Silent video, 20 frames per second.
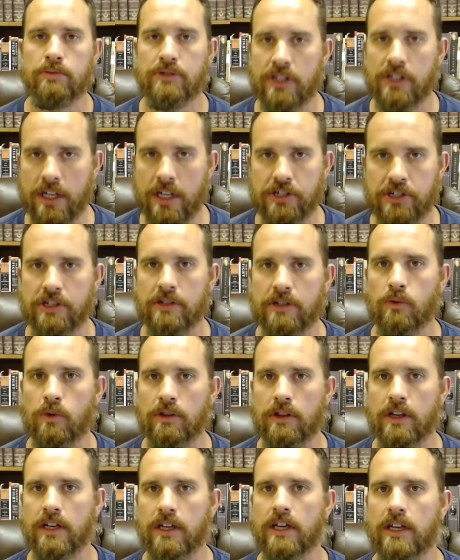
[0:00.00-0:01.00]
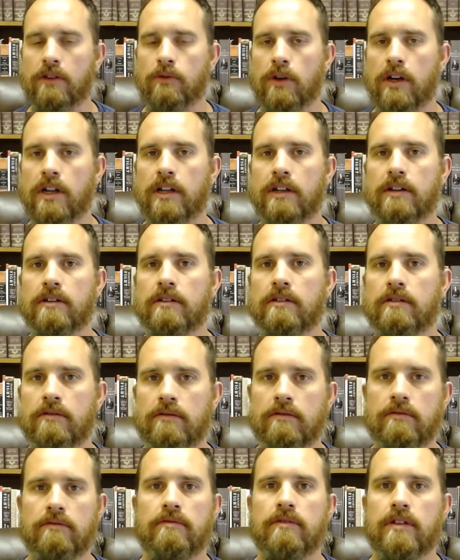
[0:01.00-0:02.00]
station where they get ready to,
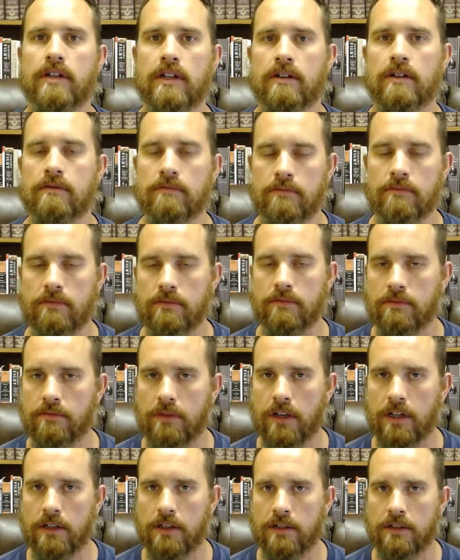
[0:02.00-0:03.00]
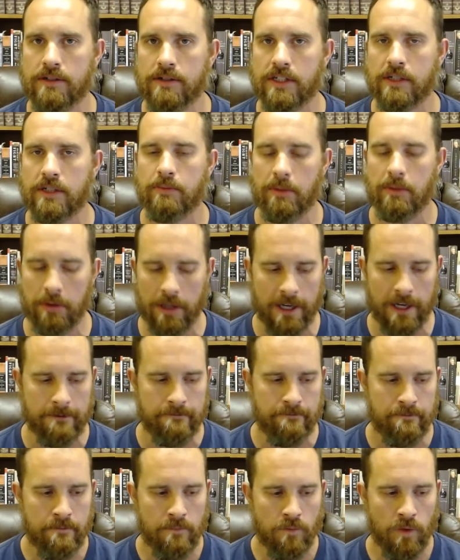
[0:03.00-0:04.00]
send people out.
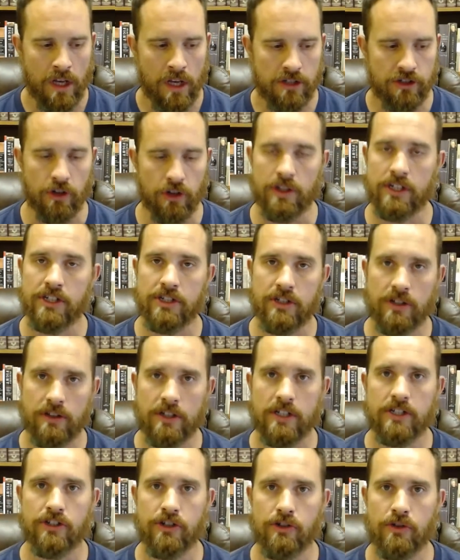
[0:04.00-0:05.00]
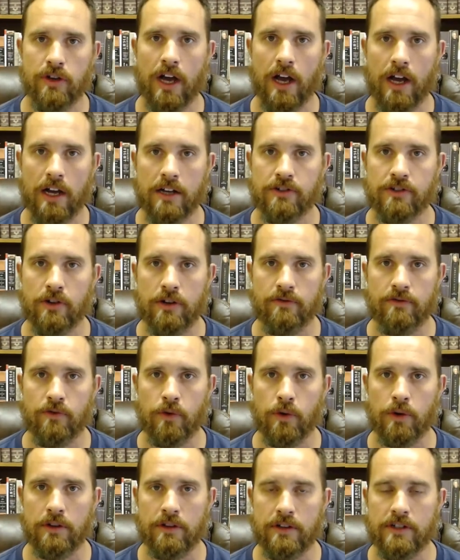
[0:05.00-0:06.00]
So these two guys are at
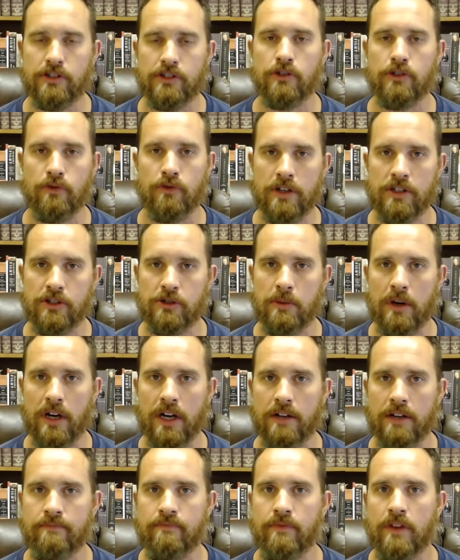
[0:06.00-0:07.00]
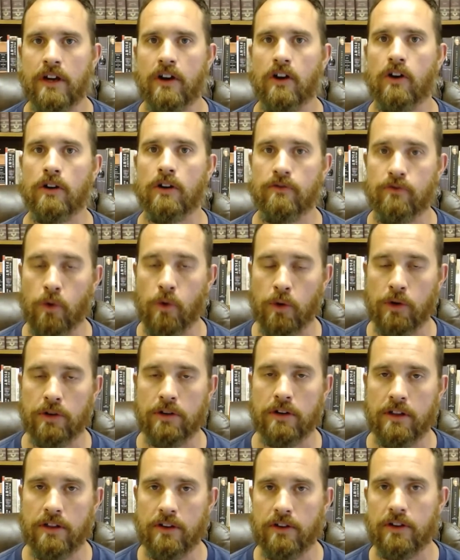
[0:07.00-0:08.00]
Fort Hood. These two friends of mine are at Fort
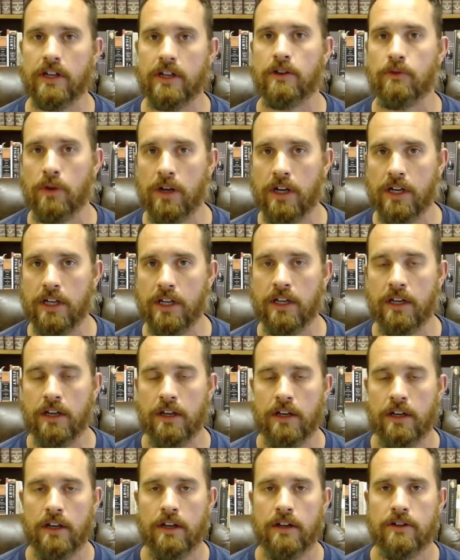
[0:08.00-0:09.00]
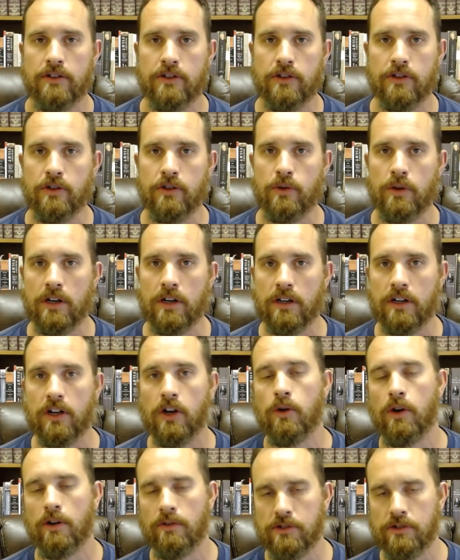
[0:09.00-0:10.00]
Hood, and they're getting ready to
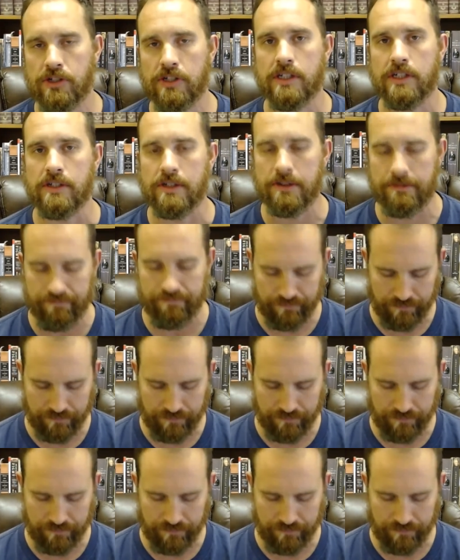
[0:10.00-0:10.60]
go overseas.